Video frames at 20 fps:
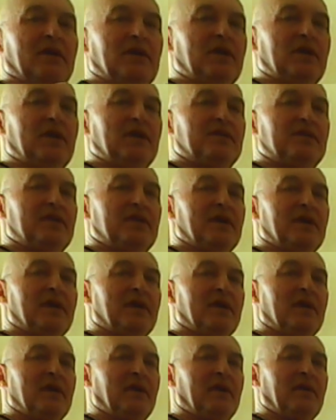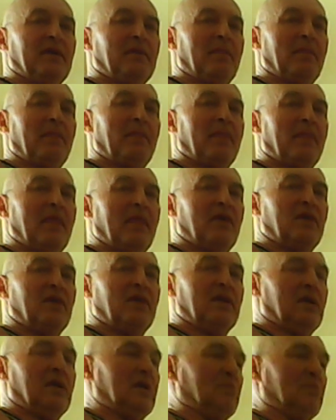easy
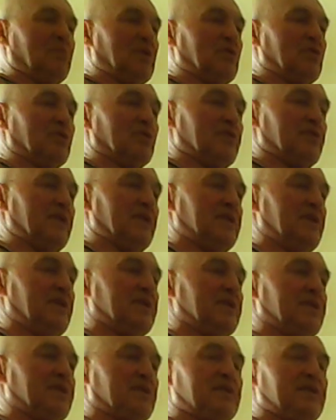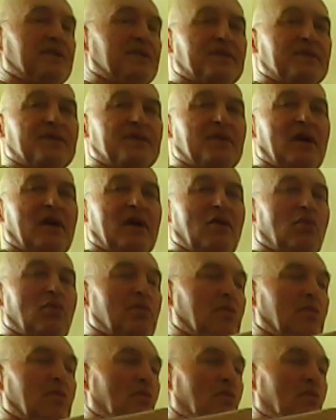because resistance is now